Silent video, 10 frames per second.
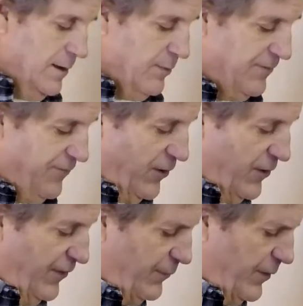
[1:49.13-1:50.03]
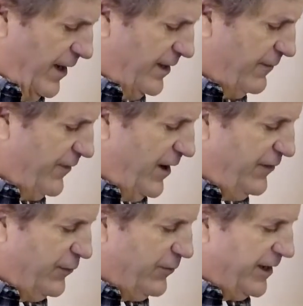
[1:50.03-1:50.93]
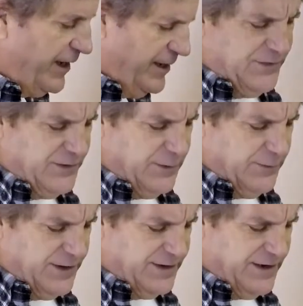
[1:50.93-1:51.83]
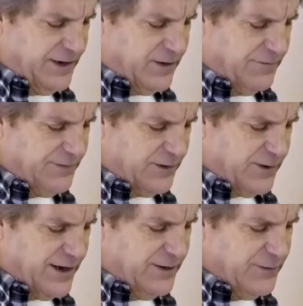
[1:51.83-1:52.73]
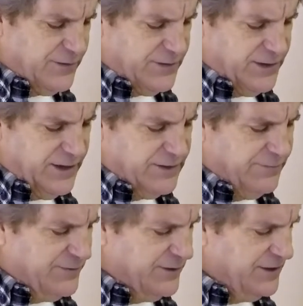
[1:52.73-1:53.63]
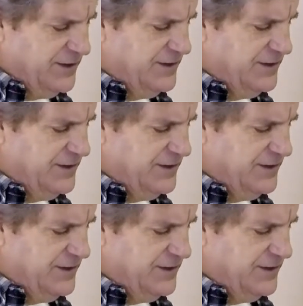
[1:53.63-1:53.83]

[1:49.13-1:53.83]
But first, we got to get the visor ready. So we're going to take off the Krios thing on the front.